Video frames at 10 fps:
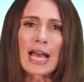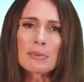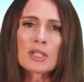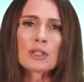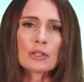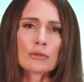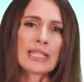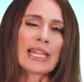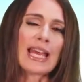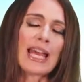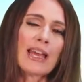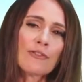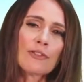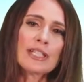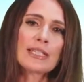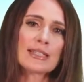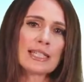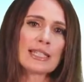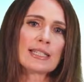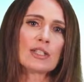absolutely every
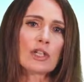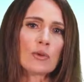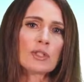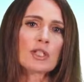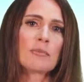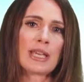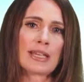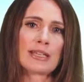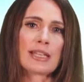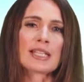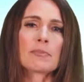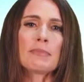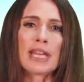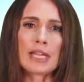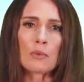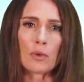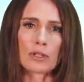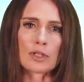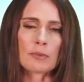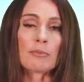disease known to man is made
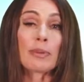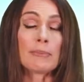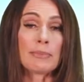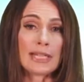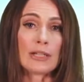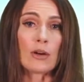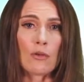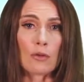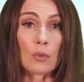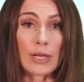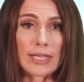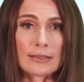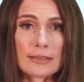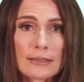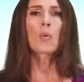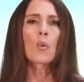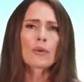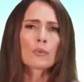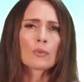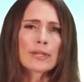worse by being overweight.
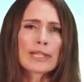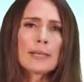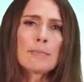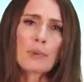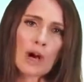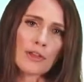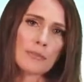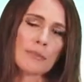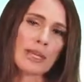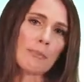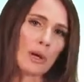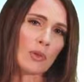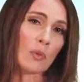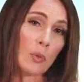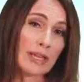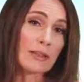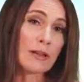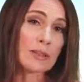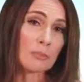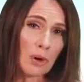What really bothered me about the weight
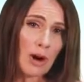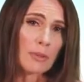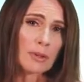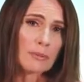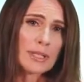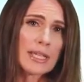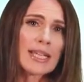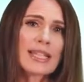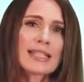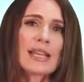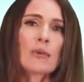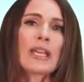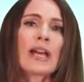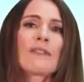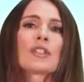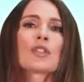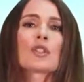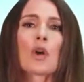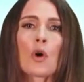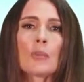loss problem is that we have
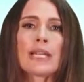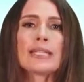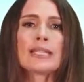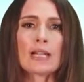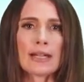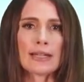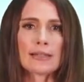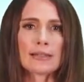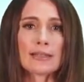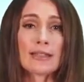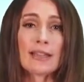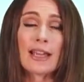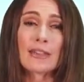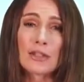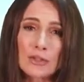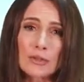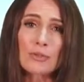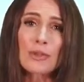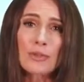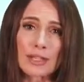so many diets. And the
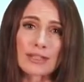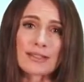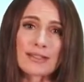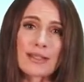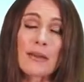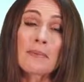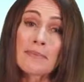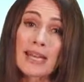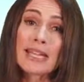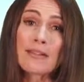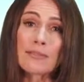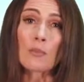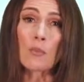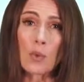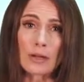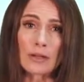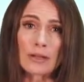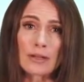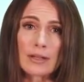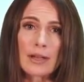truth is, many of them work,